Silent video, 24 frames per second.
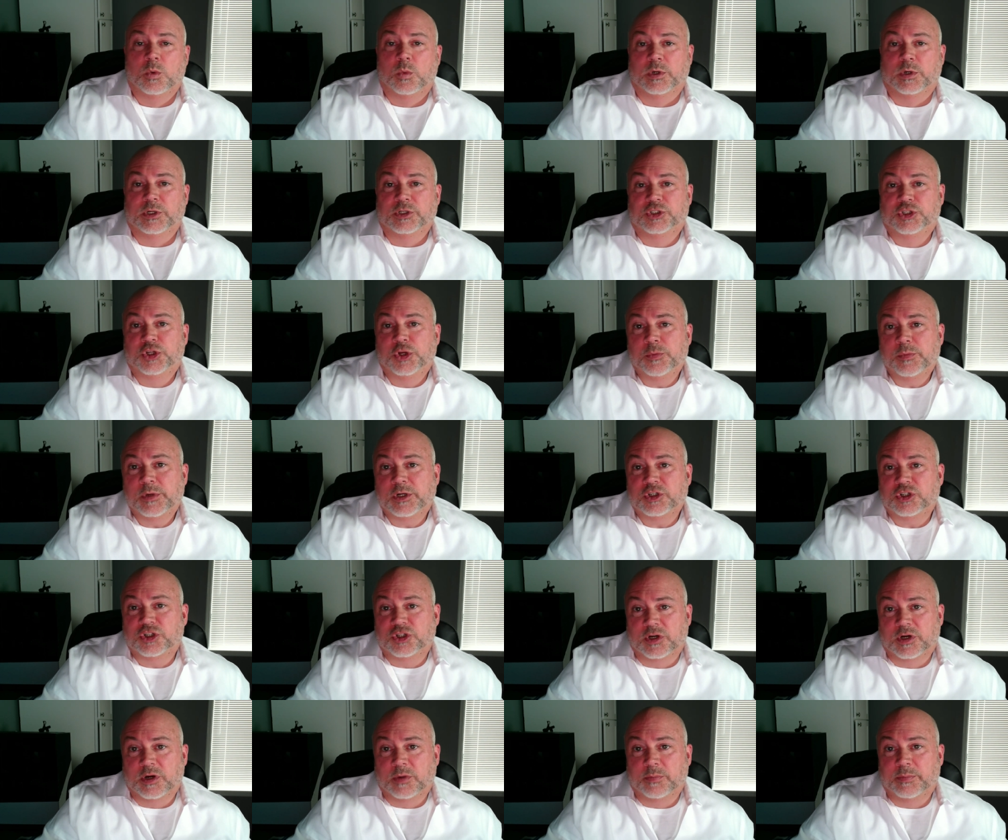When too much
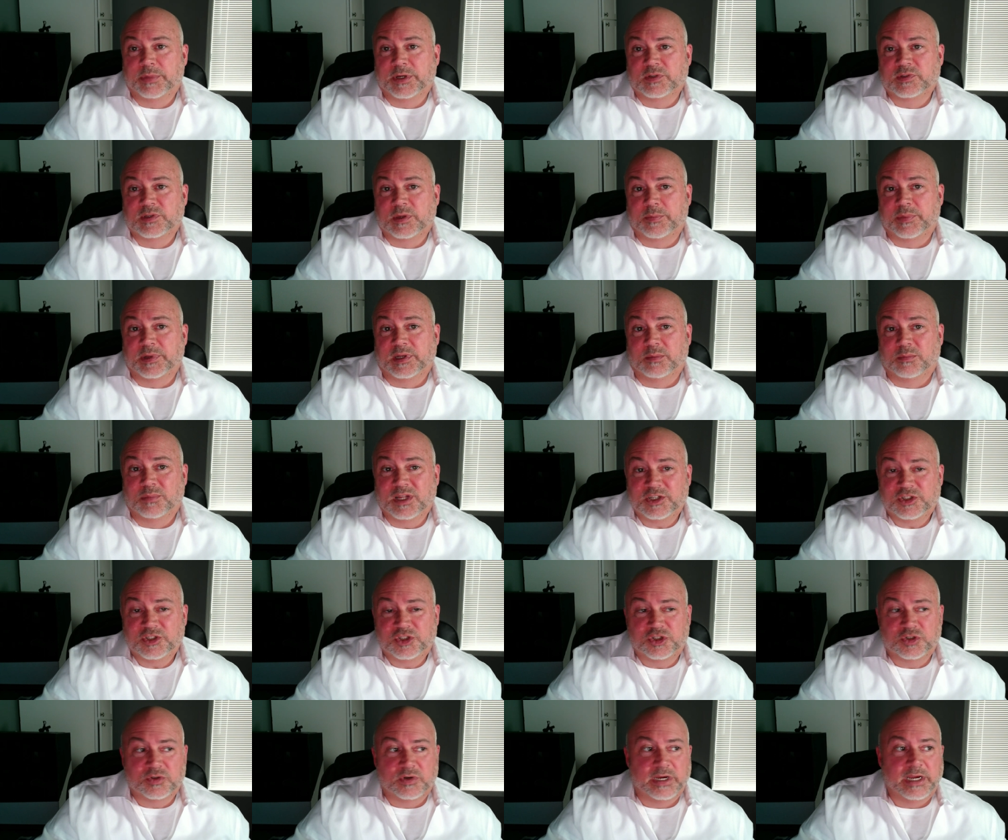sugar builds up in the
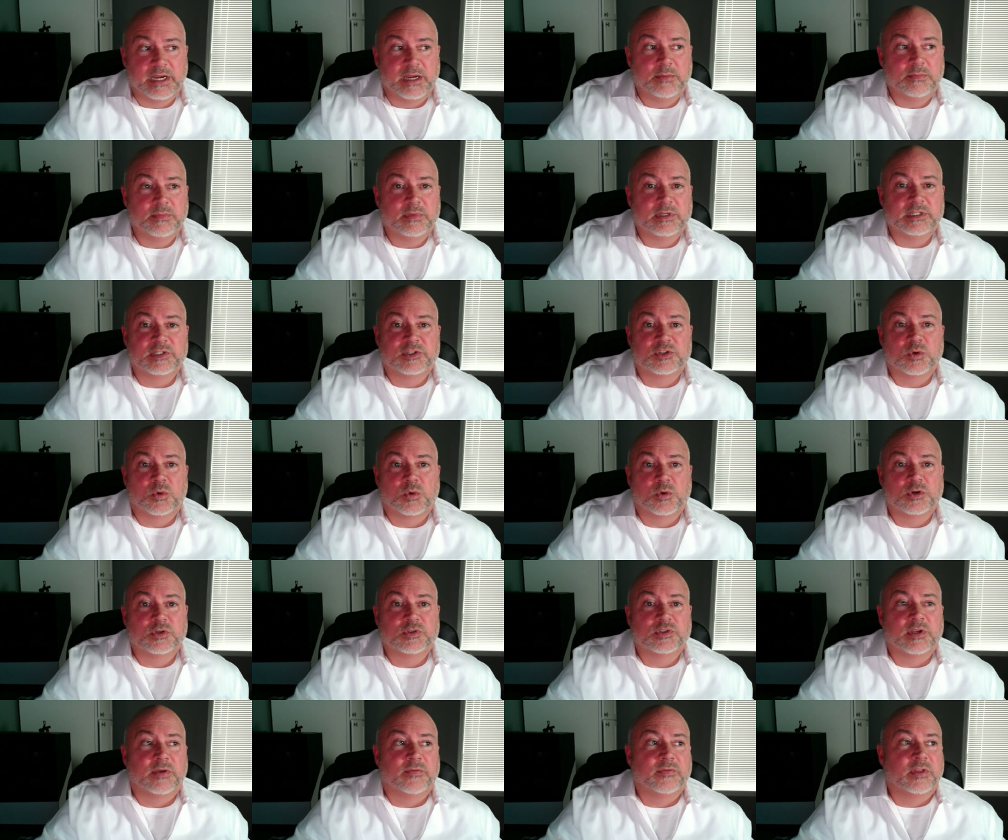bloodstream,
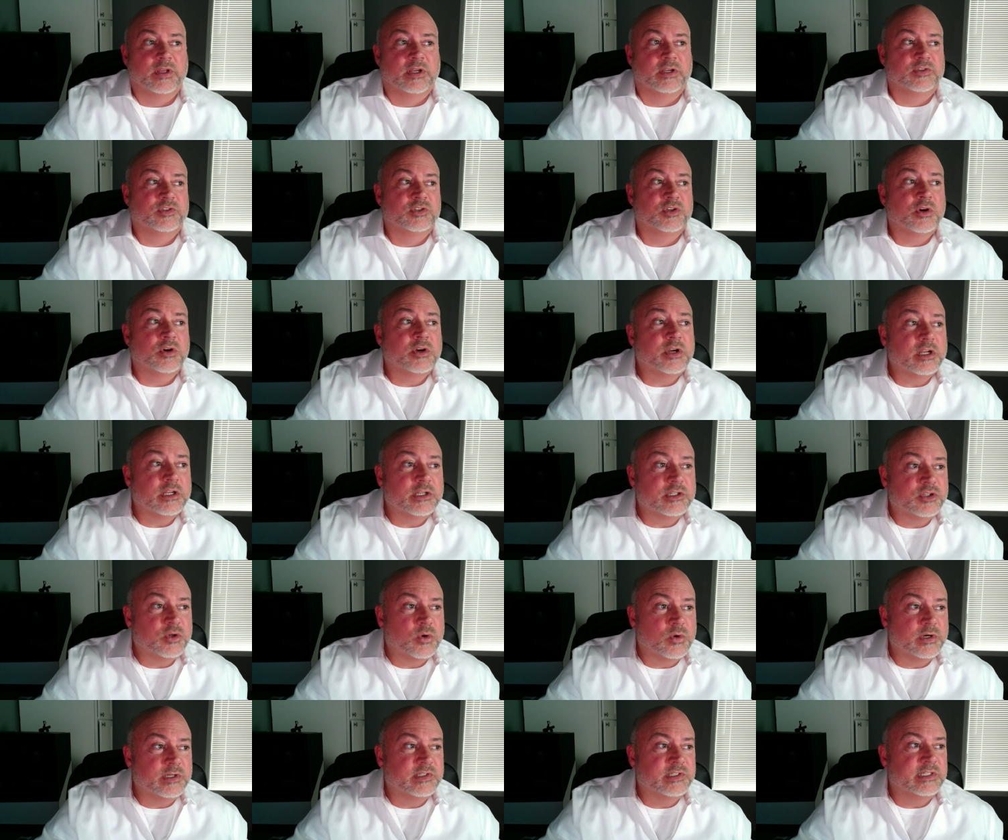disorders of the
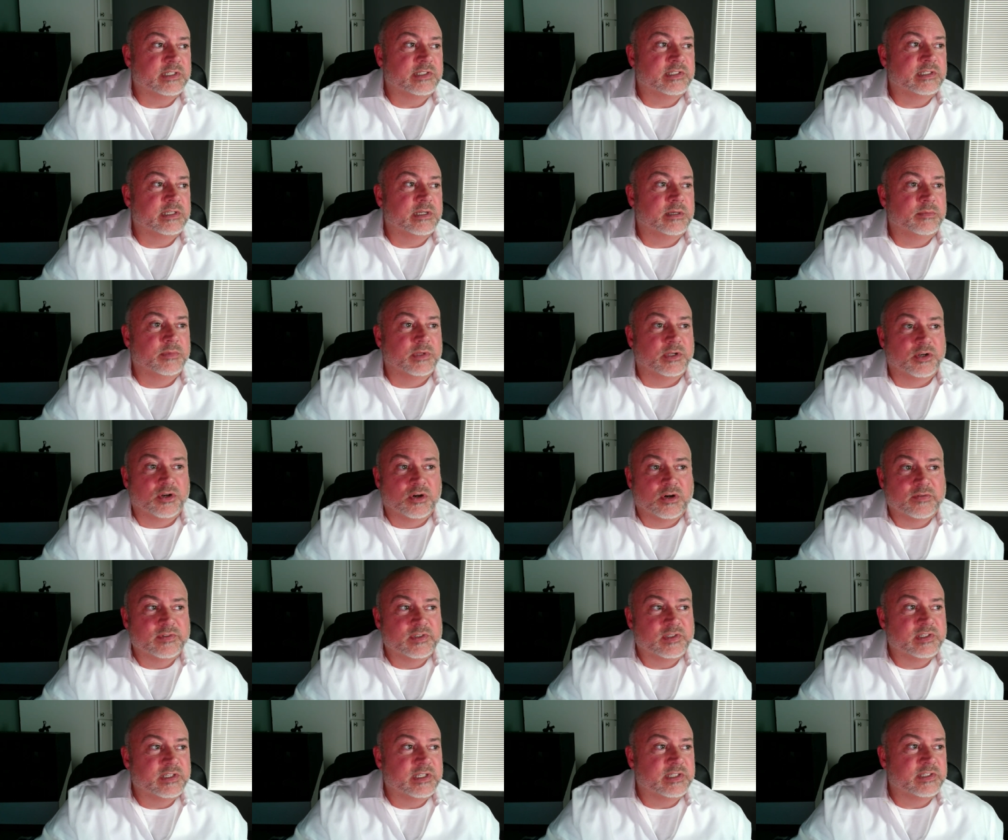circulatory system, the
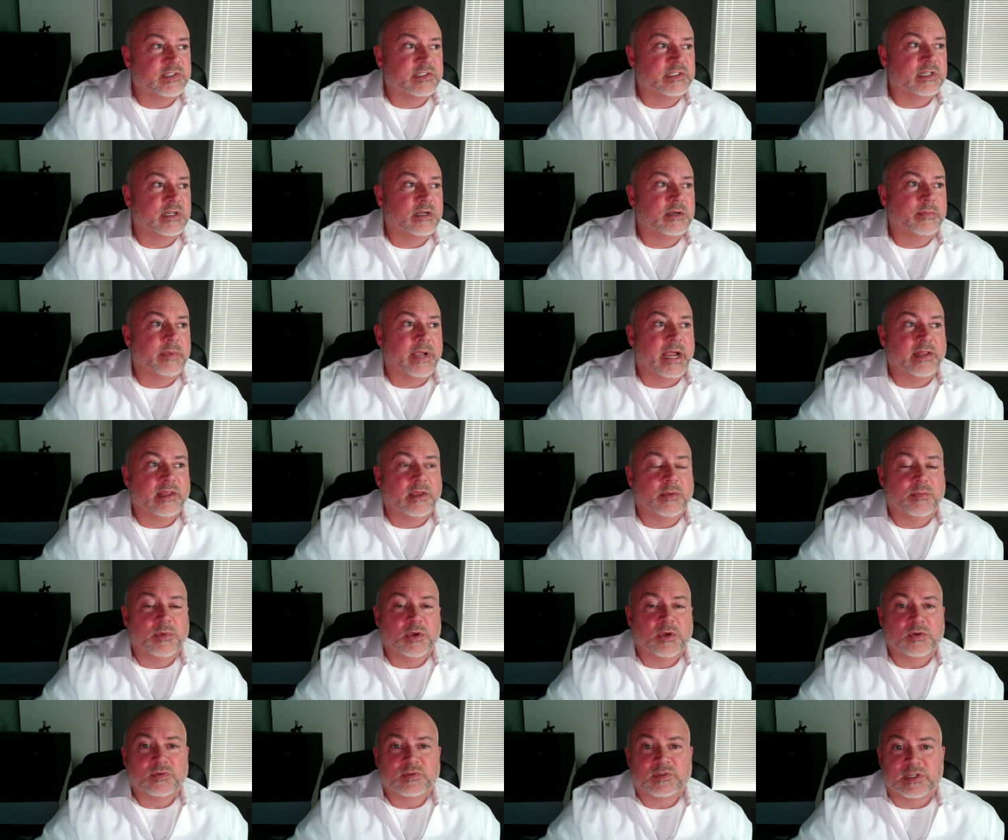nervous system, and the
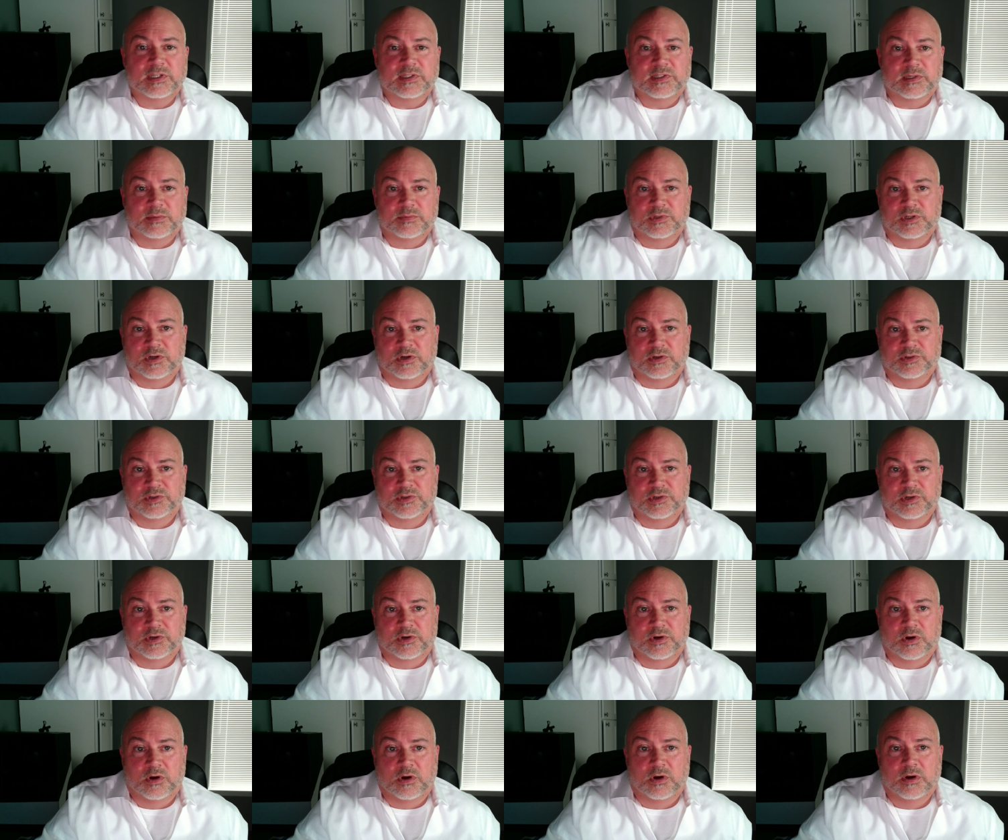immune system start to
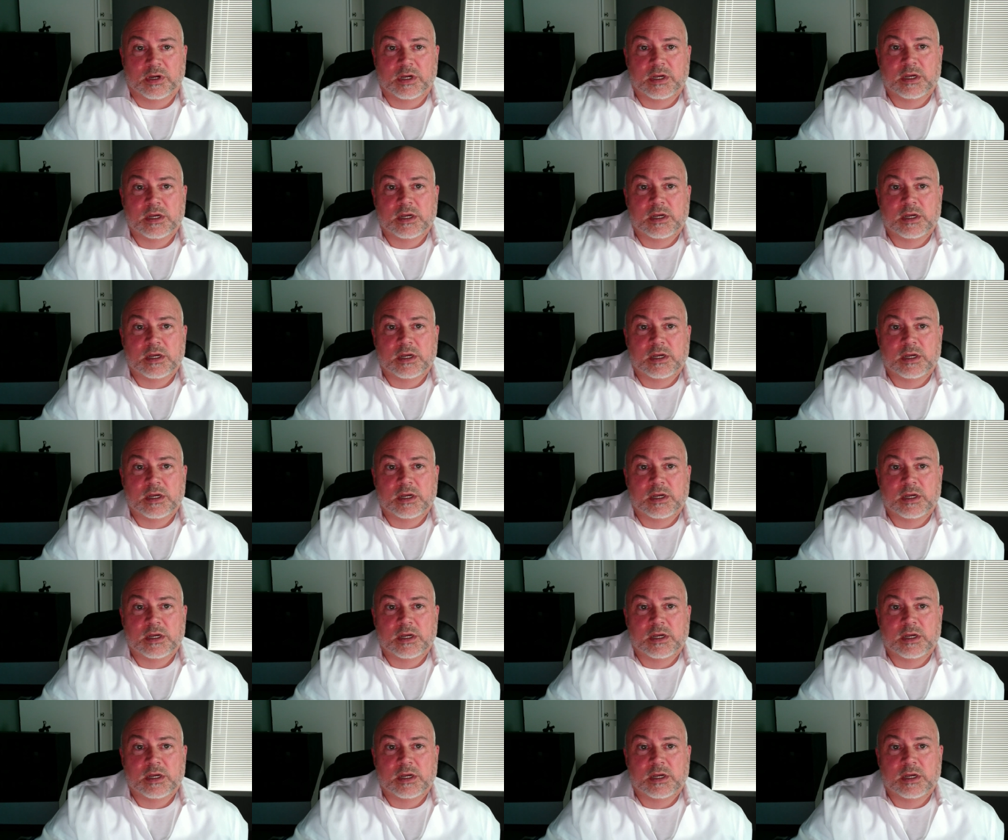occur.